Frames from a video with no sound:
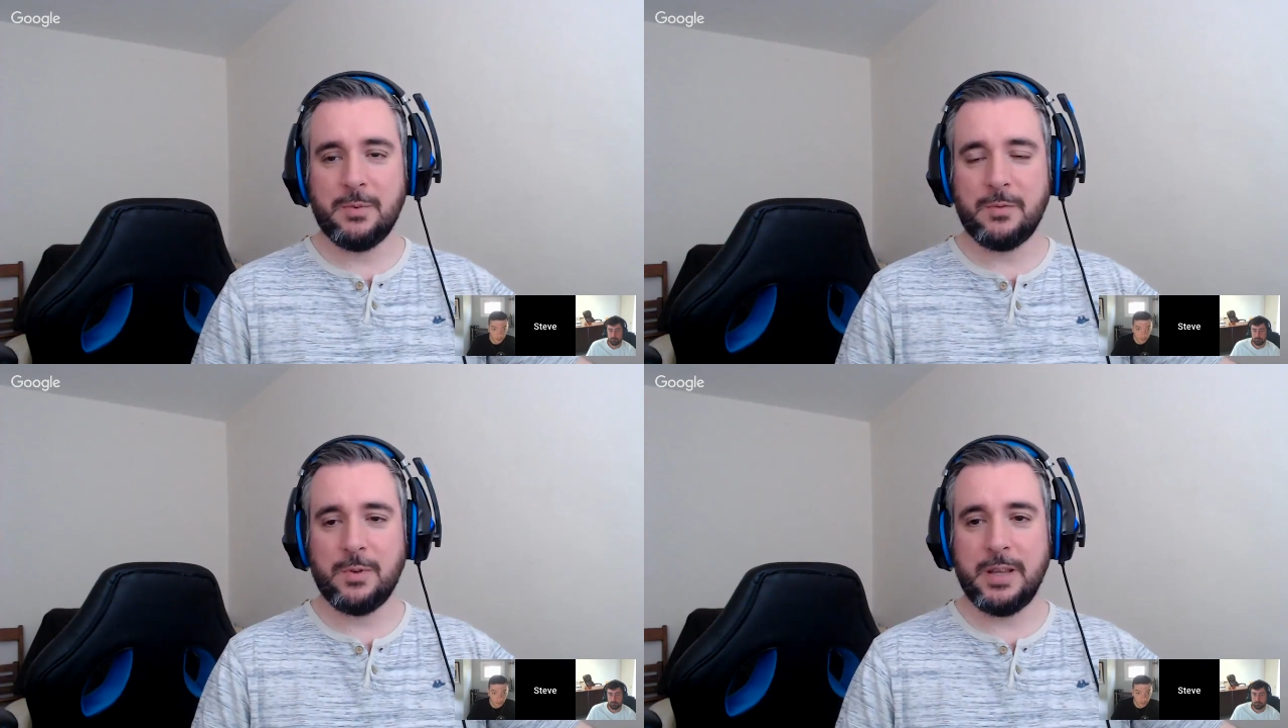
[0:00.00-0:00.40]

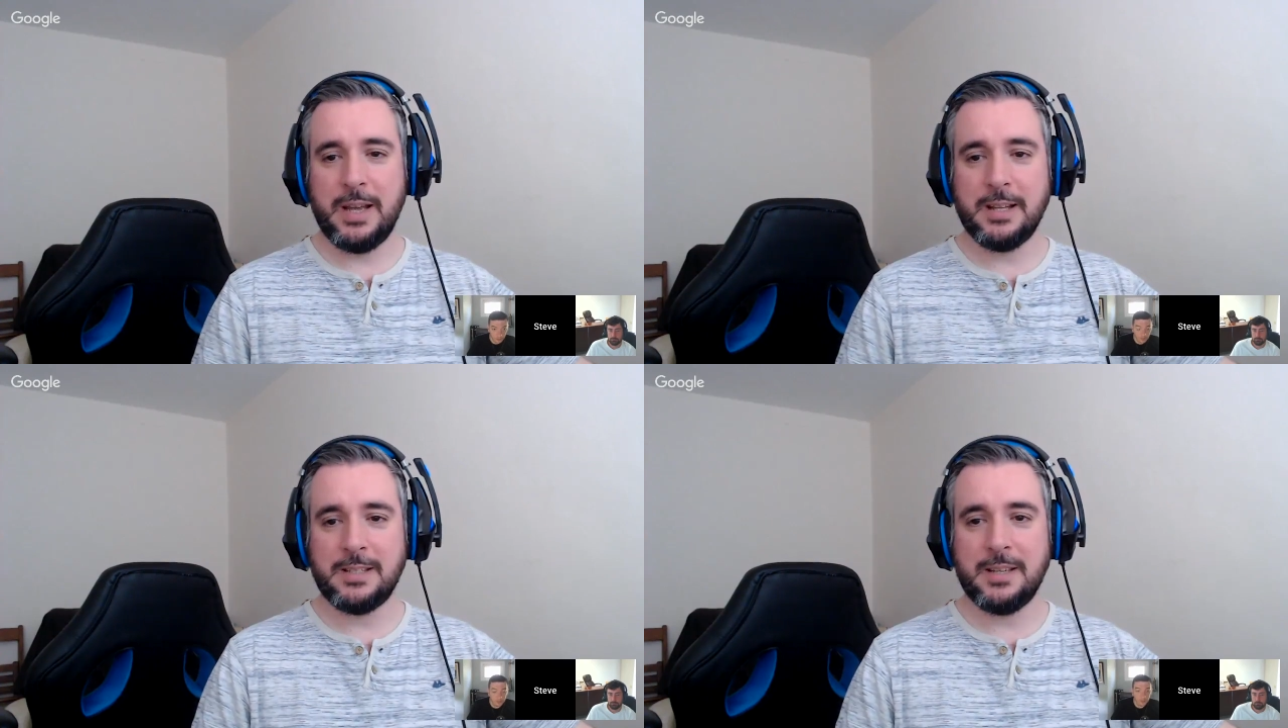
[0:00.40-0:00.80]
before they
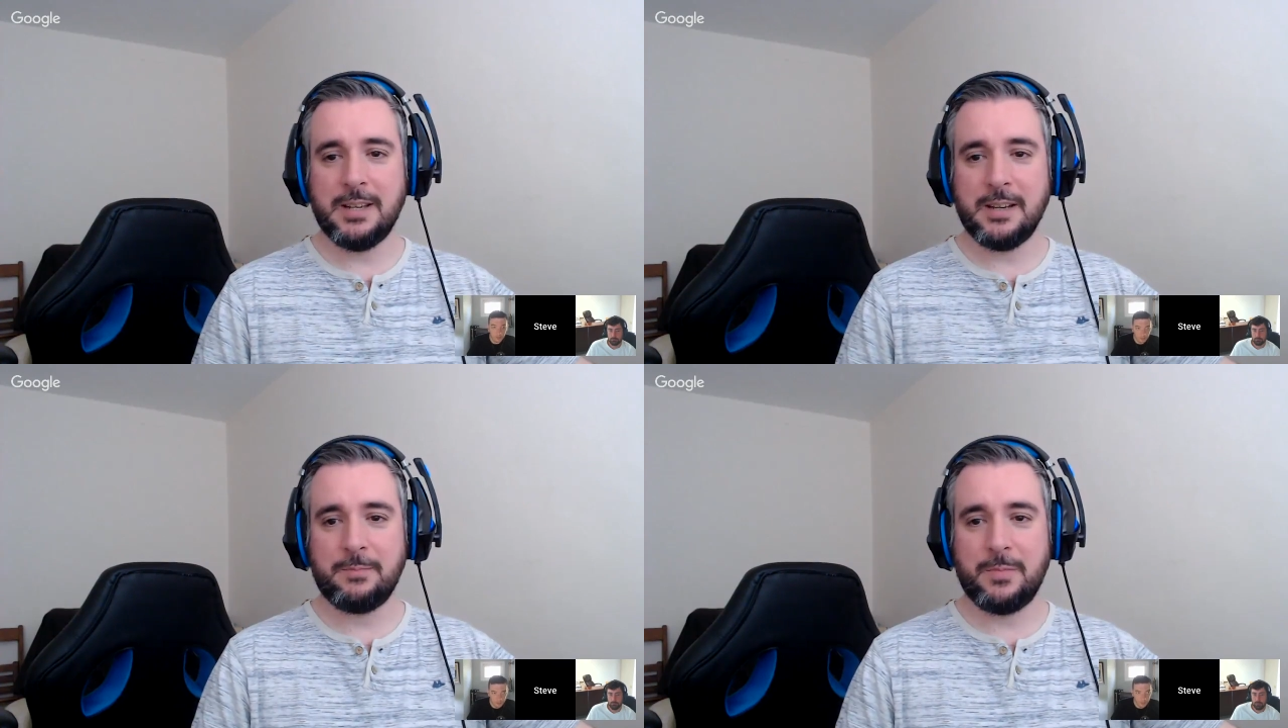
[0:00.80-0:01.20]
head to
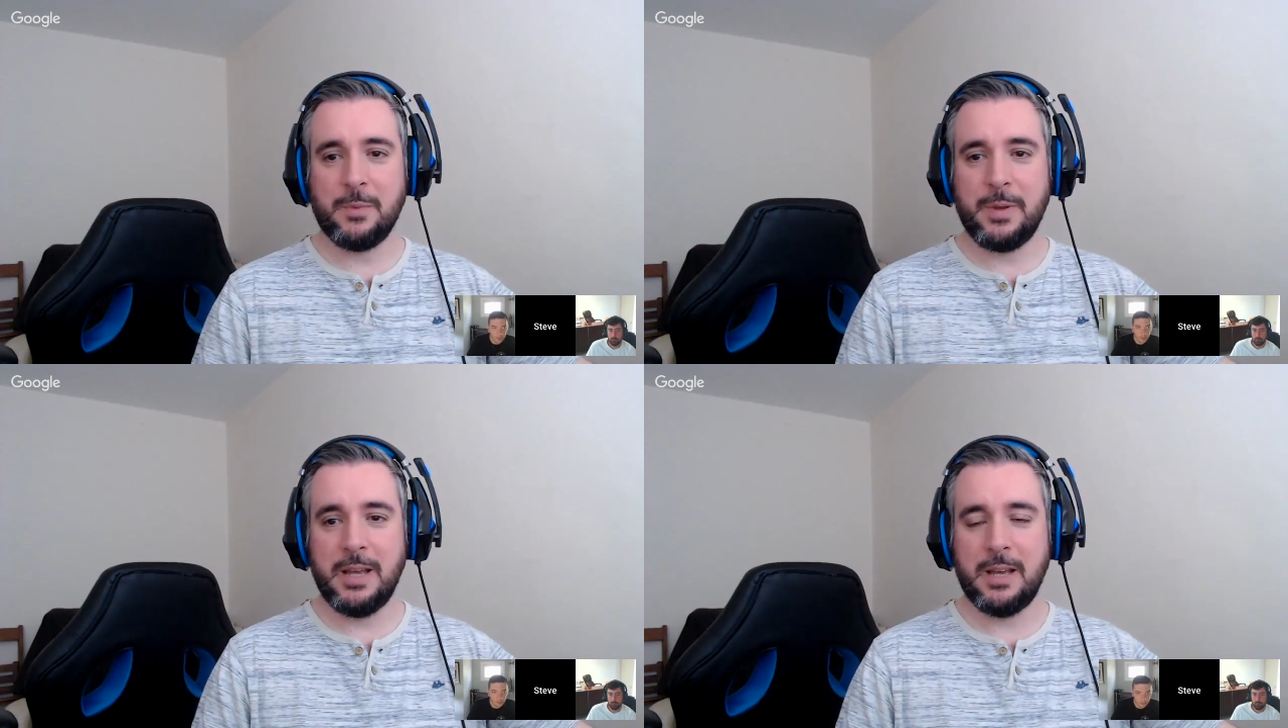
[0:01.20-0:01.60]
the
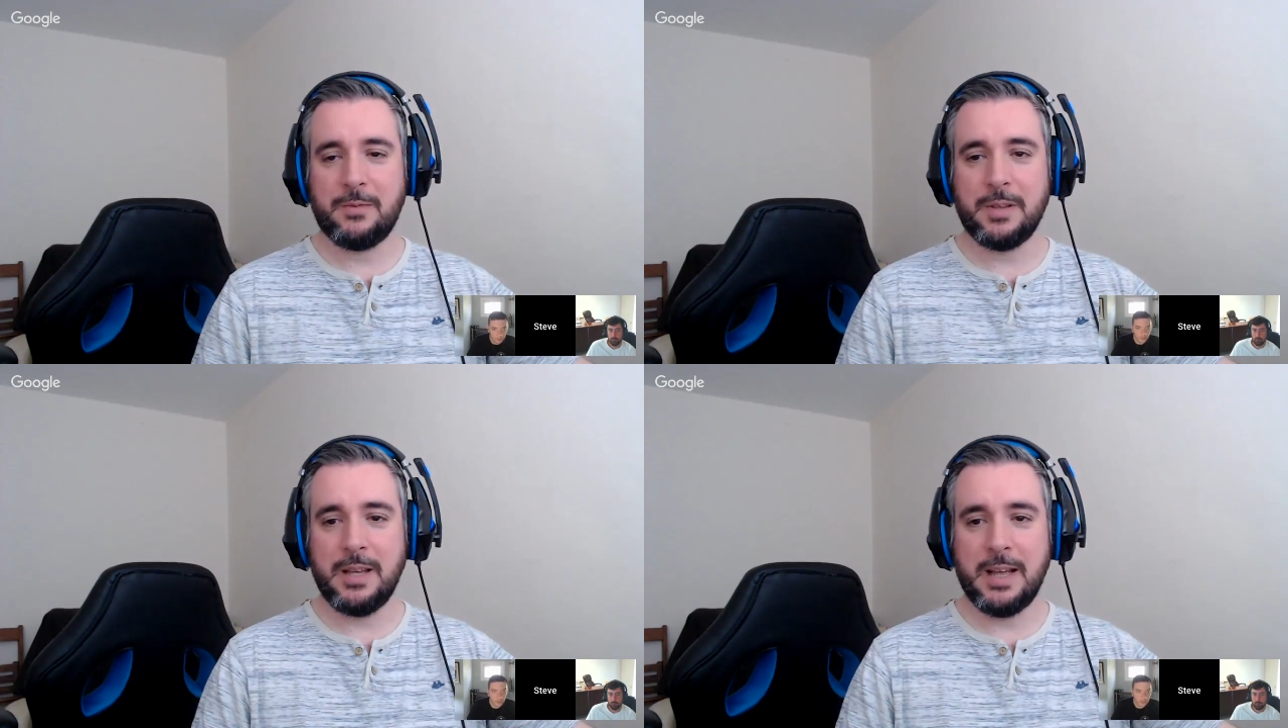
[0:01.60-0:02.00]
pier
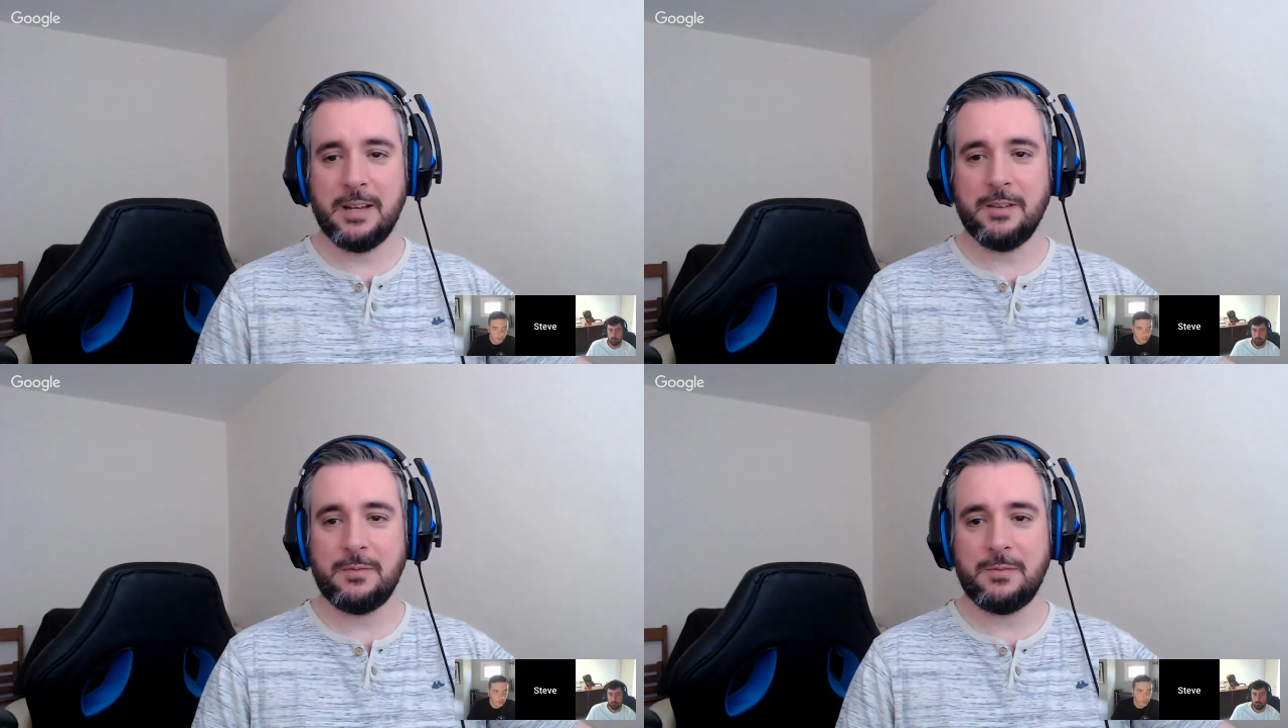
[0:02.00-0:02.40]
for the
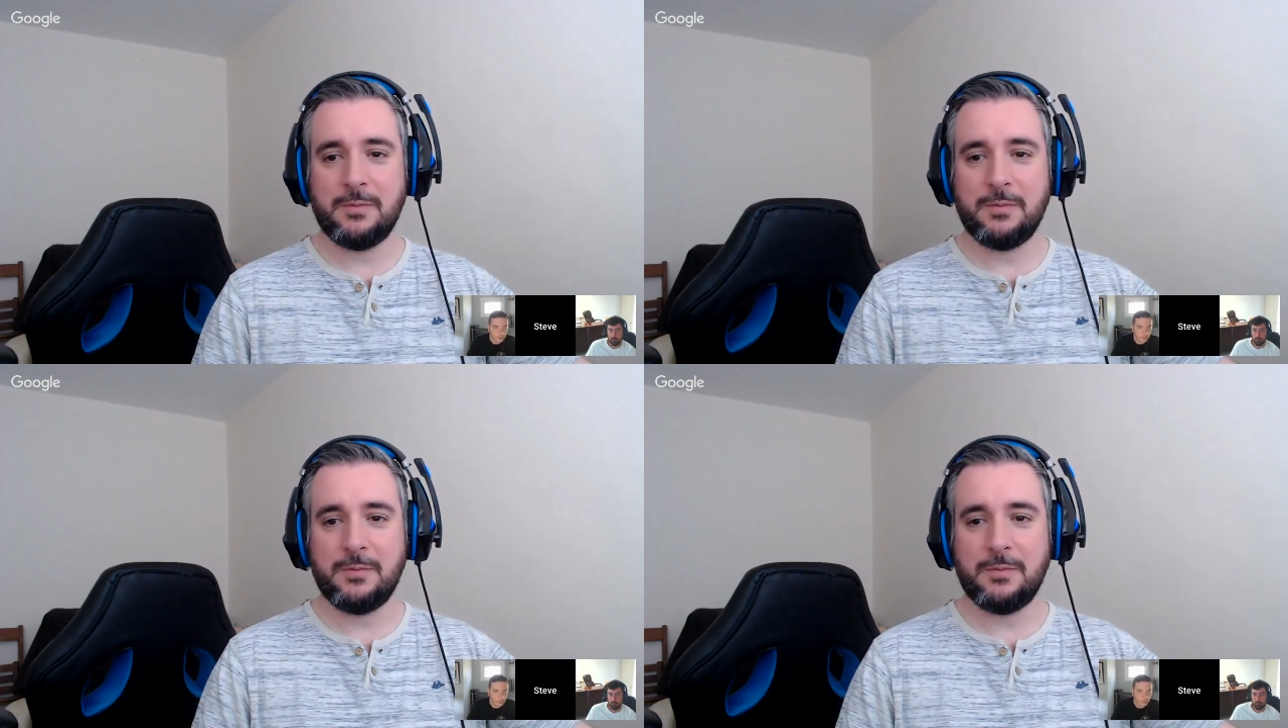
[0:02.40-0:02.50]
end of